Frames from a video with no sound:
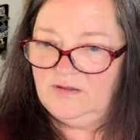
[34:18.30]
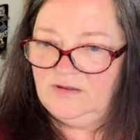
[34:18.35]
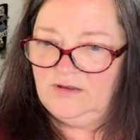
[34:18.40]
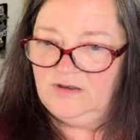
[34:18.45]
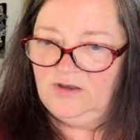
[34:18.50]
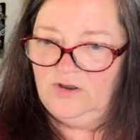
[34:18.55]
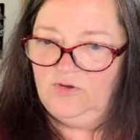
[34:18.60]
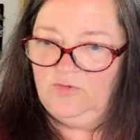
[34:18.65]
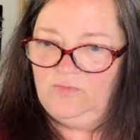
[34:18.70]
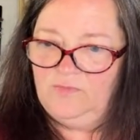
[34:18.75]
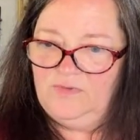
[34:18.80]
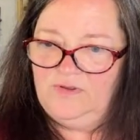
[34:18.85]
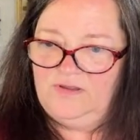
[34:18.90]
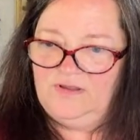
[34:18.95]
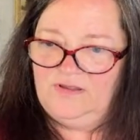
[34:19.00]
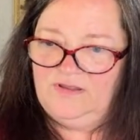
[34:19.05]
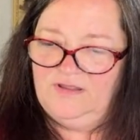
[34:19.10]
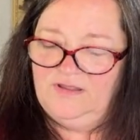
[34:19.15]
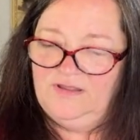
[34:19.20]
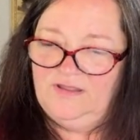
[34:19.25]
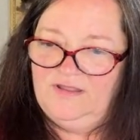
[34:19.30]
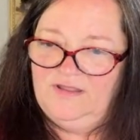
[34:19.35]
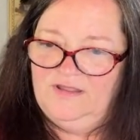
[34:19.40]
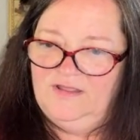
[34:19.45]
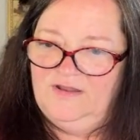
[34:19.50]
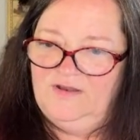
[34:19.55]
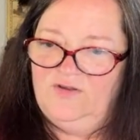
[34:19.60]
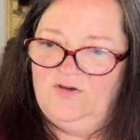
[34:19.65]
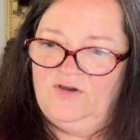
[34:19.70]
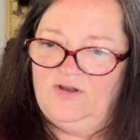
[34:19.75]
Nope.
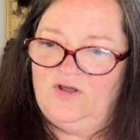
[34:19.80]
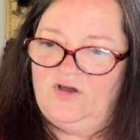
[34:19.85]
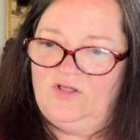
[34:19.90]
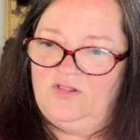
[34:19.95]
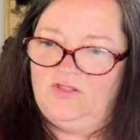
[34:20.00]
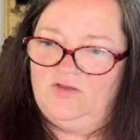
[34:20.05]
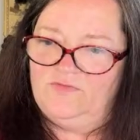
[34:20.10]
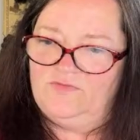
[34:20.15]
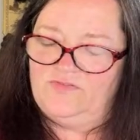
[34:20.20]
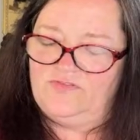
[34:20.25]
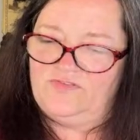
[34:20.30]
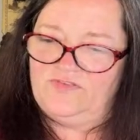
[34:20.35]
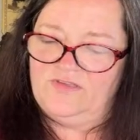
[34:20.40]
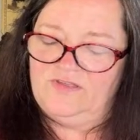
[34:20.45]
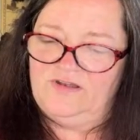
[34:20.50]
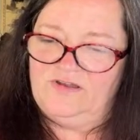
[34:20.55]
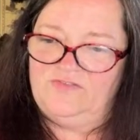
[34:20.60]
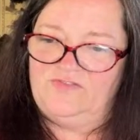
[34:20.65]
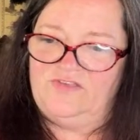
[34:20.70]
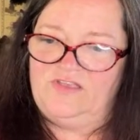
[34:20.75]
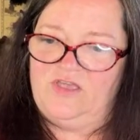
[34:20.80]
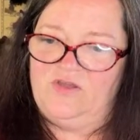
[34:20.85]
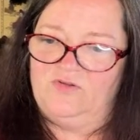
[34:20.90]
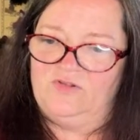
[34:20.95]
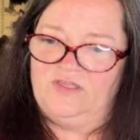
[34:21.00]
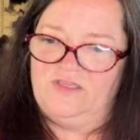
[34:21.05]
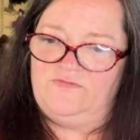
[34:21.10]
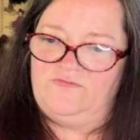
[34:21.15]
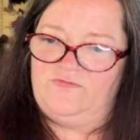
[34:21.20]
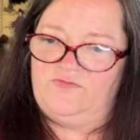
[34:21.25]
Not olives. It's the
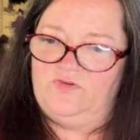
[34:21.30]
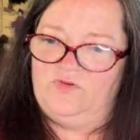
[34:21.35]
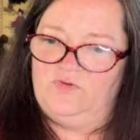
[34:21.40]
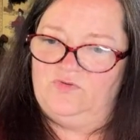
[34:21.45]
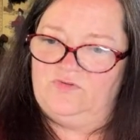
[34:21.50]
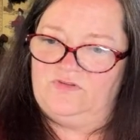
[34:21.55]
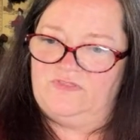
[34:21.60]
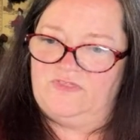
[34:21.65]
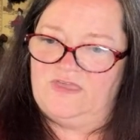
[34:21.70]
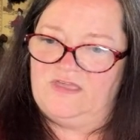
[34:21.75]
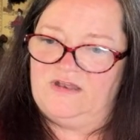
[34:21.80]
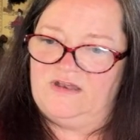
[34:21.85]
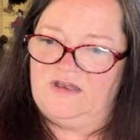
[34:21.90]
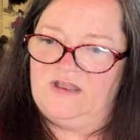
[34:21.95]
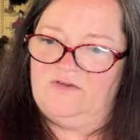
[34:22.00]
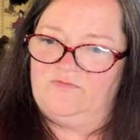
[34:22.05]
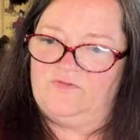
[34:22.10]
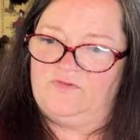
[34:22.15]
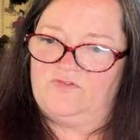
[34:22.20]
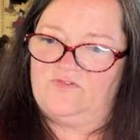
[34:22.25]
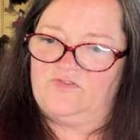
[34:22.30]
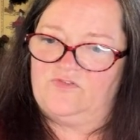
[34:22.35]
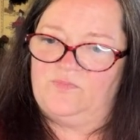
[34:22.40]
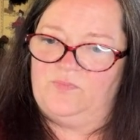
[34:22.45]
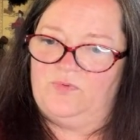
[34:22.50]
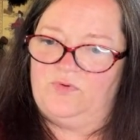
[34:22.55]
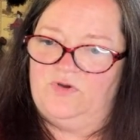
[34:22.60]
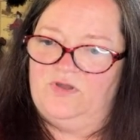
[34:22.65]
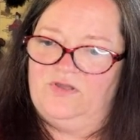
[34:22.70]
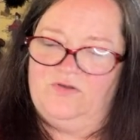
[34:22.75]
only food that never
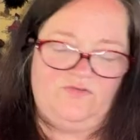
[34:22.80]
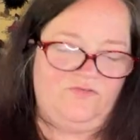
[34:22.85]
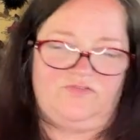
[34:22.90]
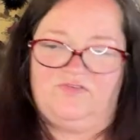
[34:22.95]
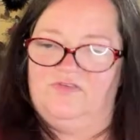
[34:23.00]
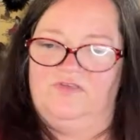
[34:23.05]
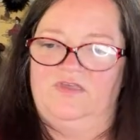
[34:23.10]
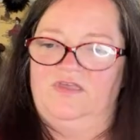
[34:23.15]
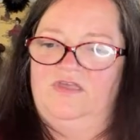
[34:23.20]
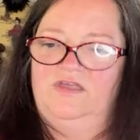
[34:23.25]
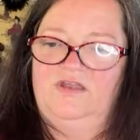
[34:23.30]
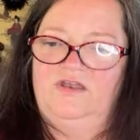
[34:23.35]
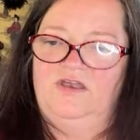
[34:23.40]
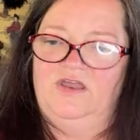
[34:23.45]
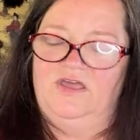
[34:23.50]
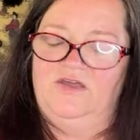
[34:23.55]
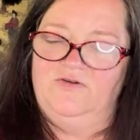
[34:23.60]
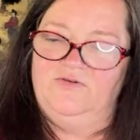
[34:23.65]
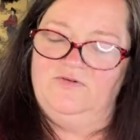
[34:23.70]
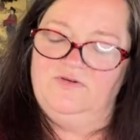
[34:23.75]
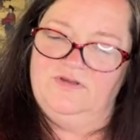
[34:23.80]
spoils. No.